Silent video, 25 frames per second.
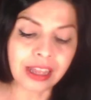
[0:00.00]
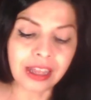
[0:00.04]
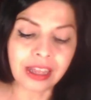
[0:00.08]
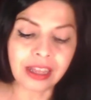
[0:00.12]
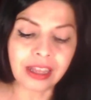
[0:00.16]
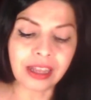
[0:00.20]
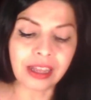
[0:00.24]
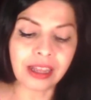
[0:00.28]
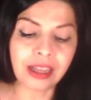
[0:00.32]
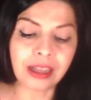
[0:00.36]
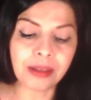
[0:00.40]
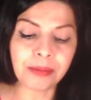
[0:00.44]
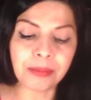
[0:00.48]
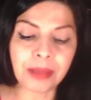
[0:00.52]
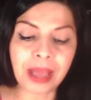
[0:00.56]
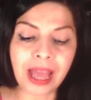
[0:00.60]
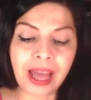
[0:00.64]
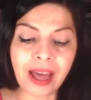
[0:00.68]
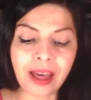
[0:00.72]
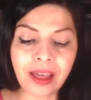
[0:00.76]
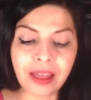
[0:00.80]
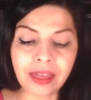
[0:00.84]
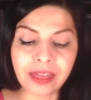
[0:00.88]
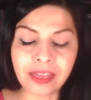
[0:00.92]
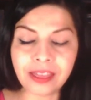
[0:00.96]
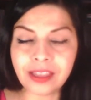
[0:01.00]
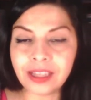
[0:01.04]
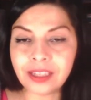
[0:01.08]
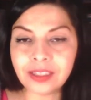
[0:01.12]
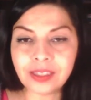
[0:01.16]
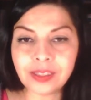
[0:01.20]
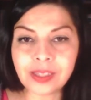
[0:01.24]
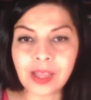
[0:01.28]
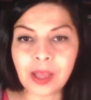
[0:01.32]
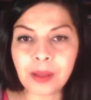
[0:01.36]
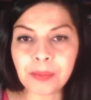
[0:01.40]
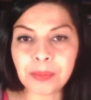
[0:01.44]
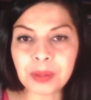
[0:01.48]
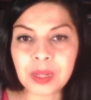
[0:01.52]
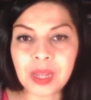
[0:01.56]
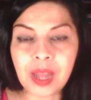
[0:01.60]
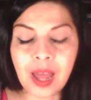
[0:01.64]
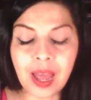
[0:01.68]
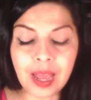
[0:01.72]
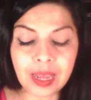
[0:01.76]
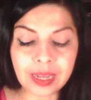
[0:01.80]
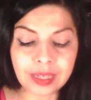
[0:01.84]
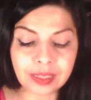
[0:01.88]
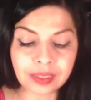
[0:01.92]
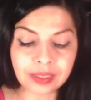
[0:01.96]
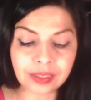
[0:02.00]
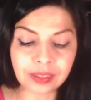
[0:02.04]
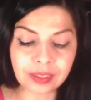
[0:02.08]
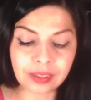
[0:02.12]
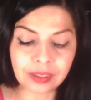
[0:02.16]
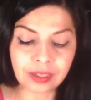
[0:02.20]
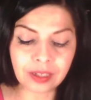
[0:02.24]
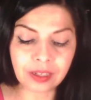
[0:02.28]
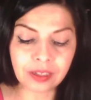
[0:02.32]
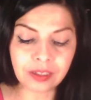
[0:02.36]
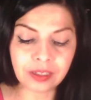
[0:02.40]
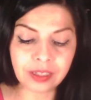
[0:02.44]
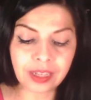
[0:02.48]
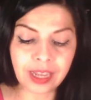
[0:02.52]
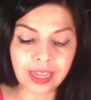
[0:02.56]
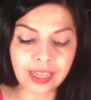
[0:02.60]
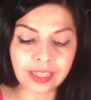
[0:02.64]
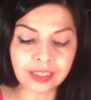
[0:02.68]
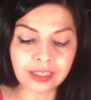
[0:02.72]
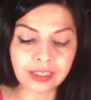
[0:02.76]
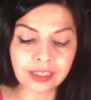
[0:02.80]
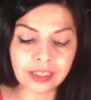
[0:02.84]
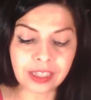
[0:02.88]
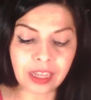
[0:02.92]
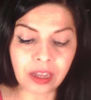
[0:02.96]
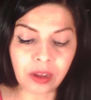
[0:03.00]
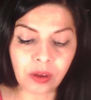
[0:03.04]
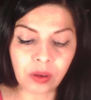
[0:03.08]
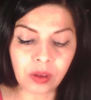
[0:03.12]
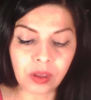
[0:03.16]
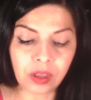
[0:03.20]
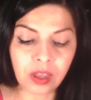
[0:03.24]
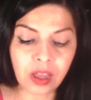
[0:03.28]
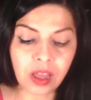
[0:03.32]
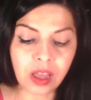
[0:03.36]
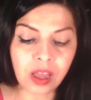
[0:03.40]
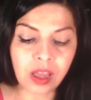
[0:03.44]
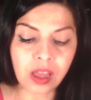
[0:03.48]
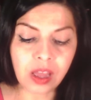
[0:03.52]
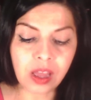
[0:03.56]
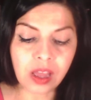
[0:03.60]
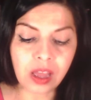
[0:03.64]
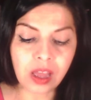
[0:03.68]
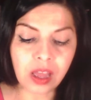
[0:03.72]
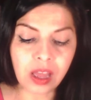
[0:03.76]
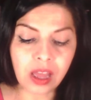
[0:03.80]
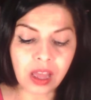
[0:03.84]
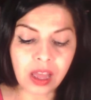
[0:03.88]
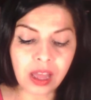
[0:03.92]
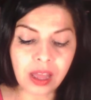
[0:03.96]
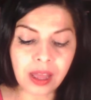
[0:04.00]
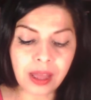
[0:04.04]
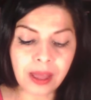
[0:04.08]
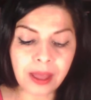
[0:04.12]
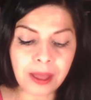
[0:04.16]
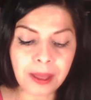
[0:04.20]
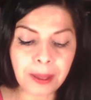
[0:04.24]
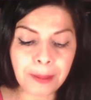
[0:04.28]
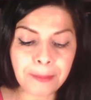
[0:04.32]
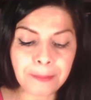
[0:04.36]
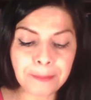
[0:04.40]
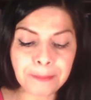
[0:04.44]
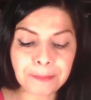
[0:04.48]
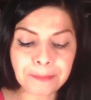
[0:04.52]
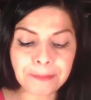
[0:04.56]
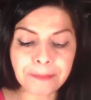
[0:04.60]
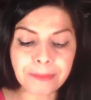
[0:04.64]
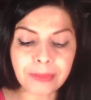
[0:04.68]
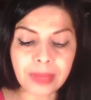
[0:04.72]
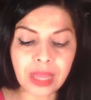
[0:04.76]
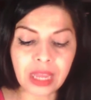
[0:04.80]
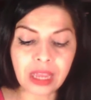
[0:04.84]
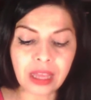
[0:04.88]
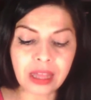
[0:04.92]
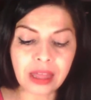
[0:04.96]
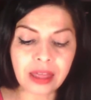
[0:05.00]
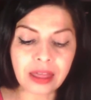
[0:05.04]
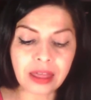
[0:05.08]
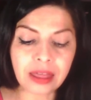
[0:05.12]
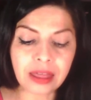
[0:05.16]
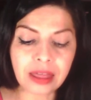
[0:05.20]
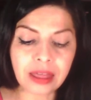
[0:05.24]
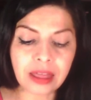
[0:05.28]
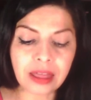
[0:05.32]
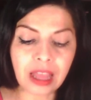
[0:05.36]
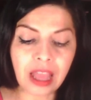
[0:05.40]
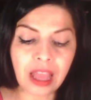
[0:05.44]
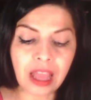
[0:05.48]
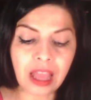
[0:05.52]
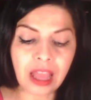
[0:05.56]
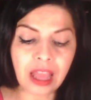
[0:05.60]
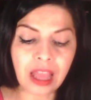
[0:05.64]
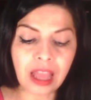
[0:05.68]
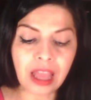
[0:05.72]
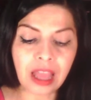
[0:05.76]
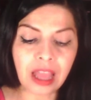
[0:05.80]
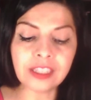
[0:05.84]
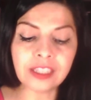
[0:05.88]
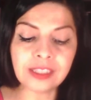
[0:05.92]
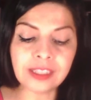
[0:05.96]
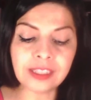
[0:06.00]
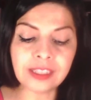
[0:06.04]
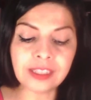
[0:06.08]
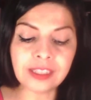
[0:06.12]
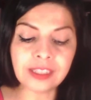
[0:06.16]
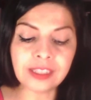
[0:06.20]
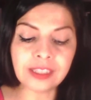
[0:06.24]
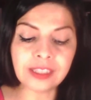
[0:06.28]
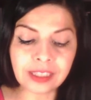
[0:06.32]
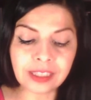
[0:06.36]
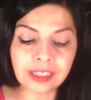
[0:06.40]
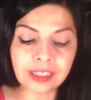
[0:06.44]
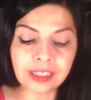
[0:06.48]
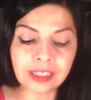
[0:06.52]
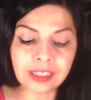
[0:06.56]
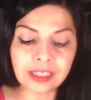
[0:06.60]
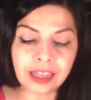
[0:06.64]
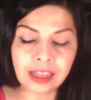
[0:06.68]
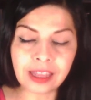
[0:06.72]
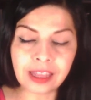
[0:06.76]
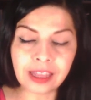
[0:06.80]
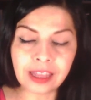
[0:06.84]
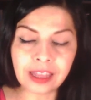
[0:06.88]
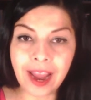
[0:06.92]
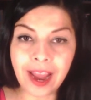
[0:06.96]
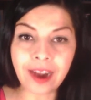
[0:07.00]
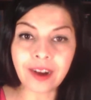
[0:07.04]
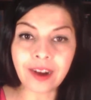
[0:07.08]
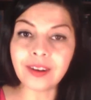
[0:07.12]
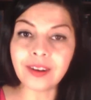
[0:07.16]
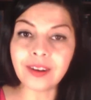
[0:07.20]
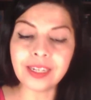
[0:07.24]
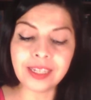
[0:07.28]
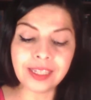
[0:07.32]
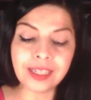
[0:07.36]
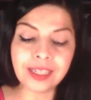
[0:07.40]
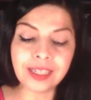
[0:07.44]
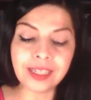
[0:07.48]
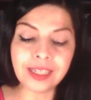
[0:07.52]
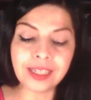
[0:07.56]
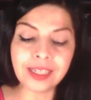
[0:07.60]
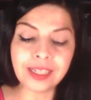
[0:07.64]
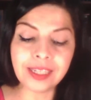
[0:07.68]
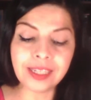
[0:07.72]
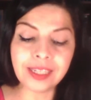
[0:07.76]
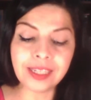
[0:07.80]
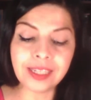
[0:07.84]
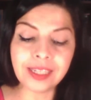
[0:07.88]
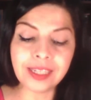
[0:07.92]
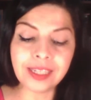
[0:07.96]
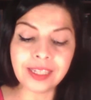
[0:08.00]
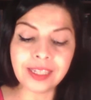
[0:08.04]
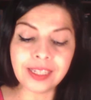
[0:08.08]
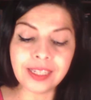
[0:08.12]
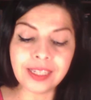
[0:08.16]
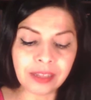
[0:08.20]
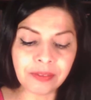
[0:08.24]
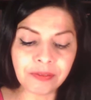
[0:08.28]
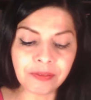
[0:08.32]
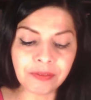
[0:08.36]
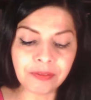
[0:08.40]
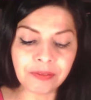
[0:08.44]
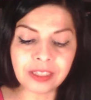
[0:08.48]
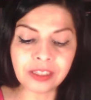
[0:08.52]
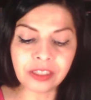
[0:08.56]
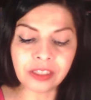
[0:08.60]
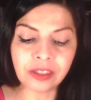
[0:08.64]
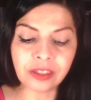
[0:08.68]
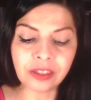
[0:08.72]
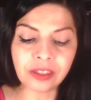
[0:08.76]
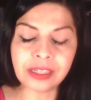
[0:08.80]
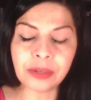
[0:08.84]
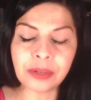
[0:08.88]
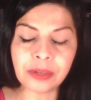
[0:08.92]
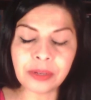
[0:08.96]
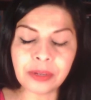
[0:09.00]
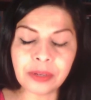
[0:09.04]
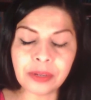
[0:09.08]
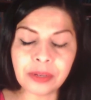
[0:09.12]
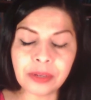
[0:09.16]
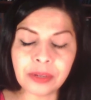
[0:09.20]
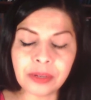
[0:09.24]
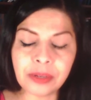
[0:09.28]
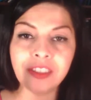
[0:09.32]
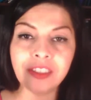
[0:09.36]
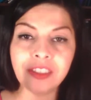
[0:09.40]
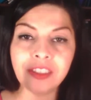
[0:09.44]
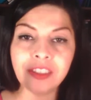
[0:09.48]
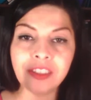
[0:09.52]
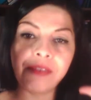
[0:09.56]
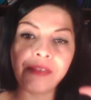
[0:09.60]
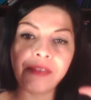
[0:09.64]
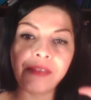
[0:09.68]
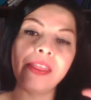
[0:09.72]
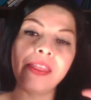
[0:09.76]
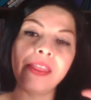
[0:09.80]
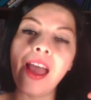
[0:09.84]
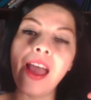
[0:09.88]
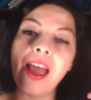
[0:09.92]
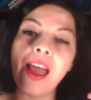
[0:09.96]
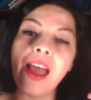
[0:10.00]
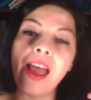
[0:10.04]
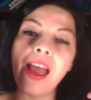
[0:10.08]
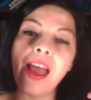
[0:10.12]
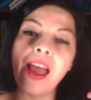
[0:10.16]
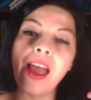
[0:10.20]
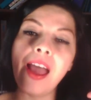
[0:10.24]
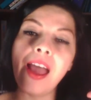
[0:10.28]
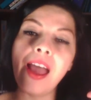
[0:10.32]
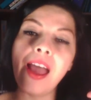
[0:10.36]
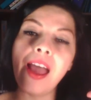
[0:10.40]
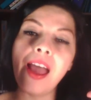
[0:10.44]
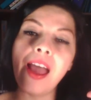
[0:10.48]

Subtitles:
how this applies. Okay, so on the 16th, Aries, on the 16th, Venus goes direct in your seventh house.